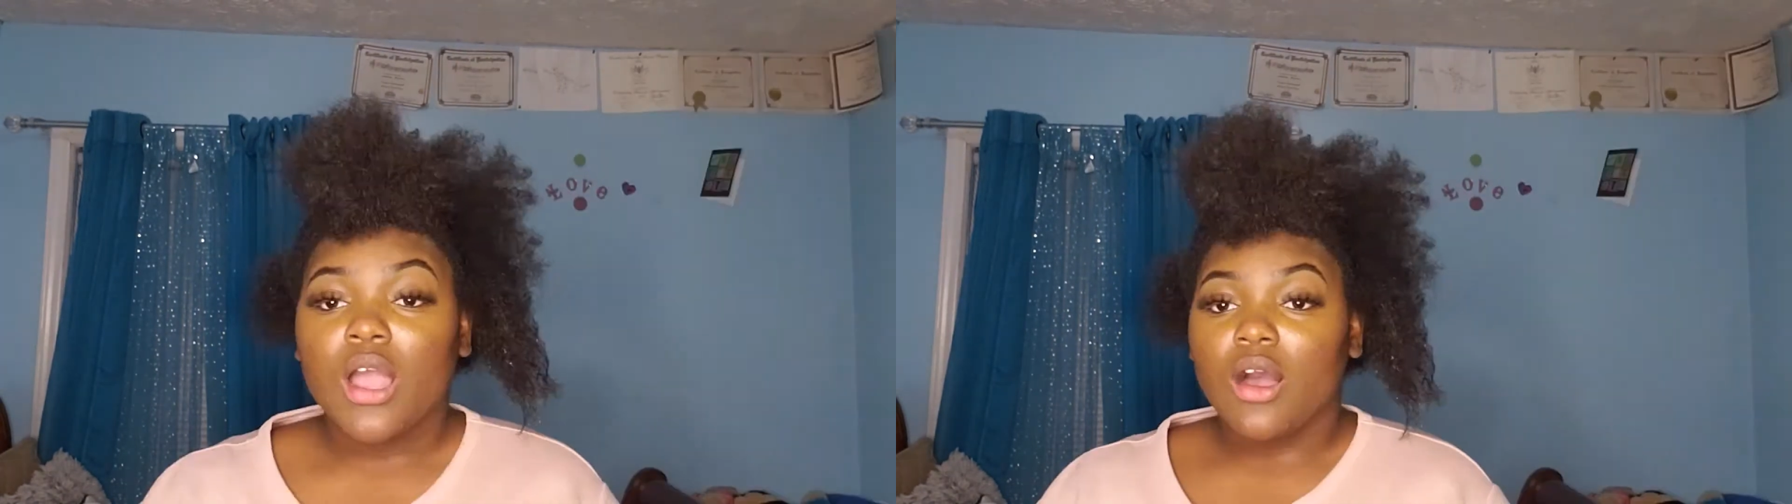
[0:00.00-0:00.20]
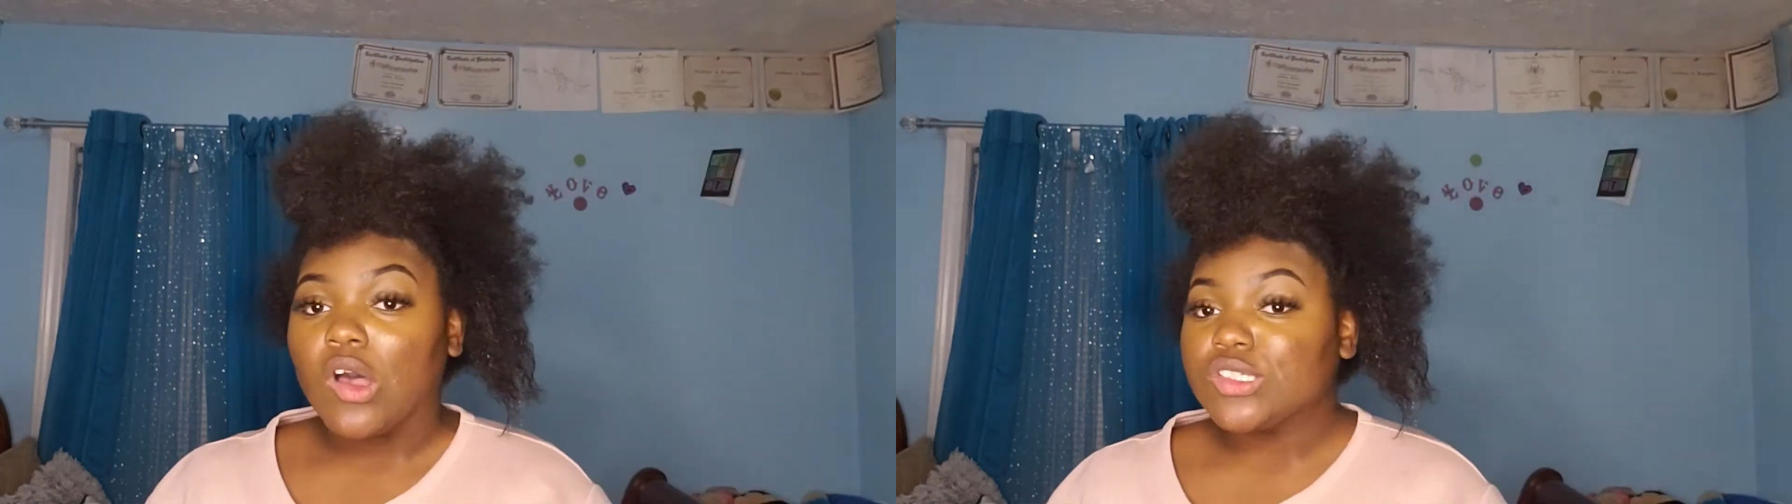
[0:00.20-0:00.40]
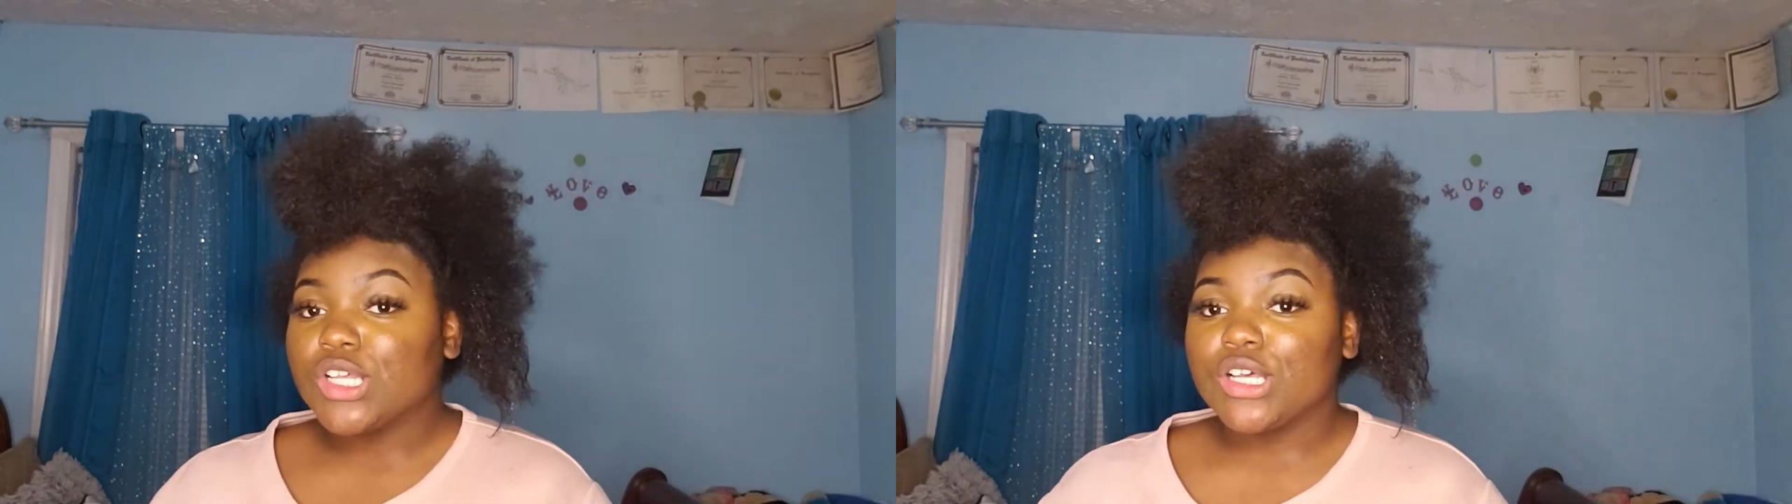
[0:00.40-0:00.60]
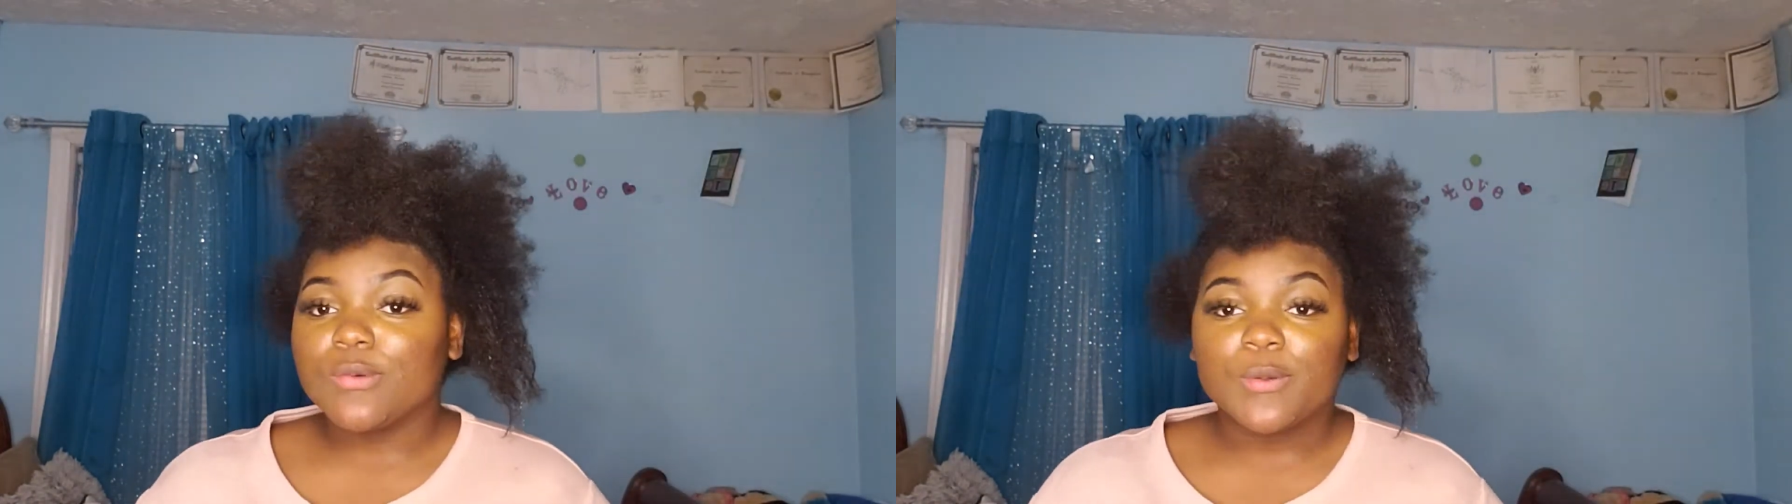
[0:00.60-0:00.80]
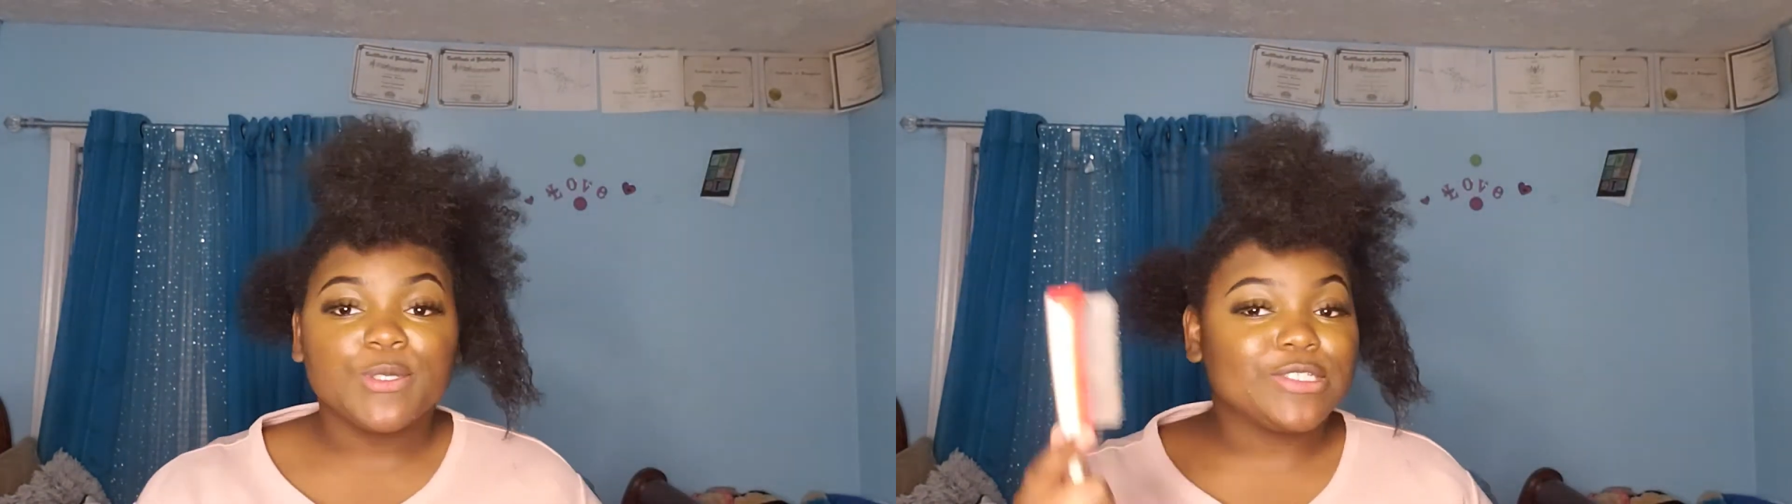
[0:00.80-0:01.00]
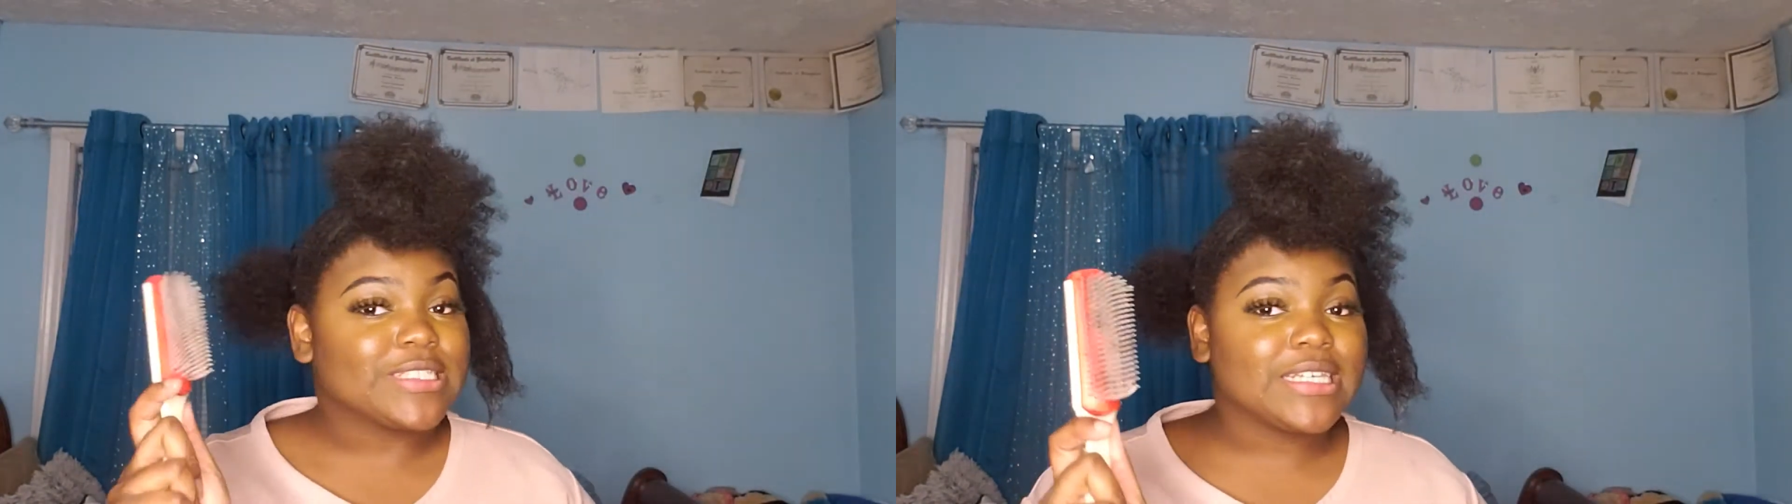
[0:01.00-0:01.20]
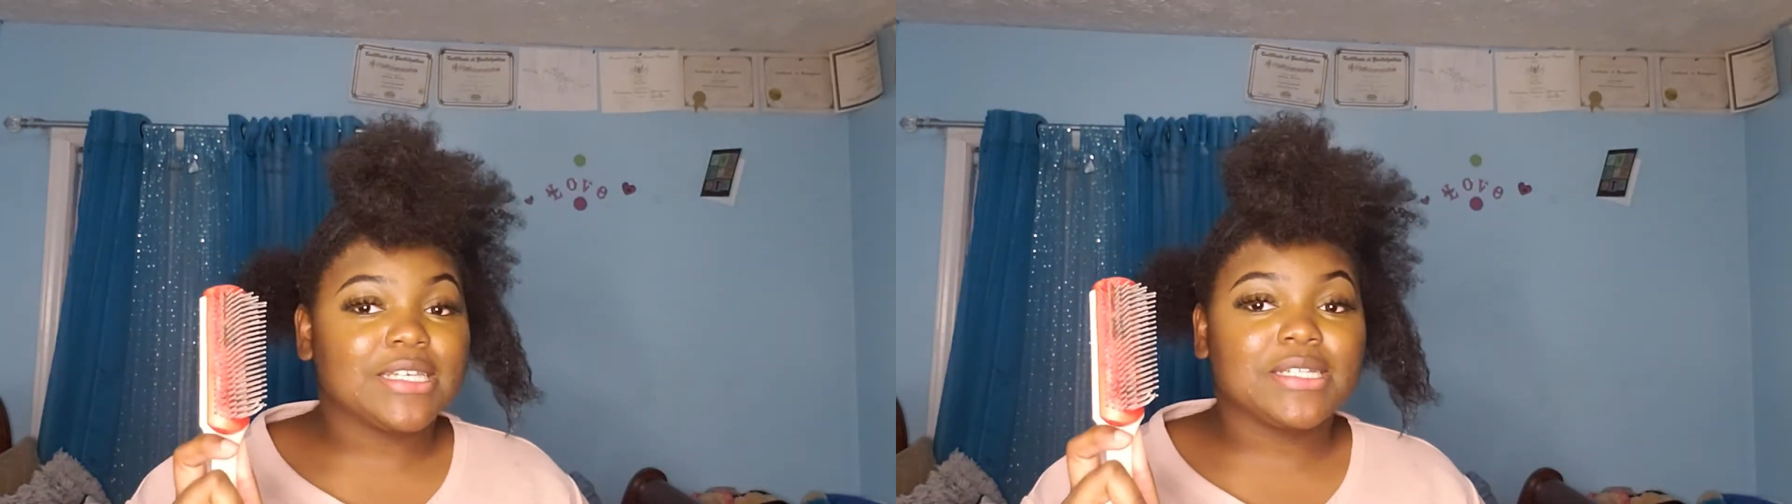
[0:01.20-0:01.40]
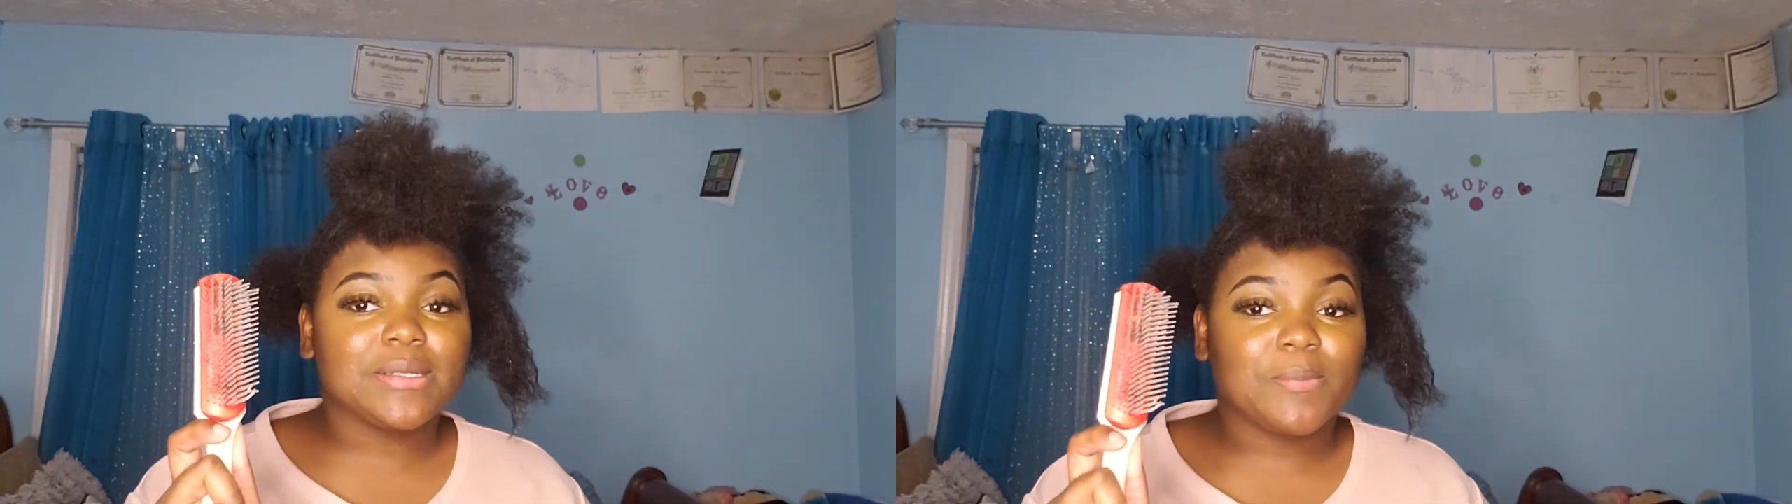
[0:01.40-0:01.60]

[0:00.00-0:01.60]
Also, I'm going to be using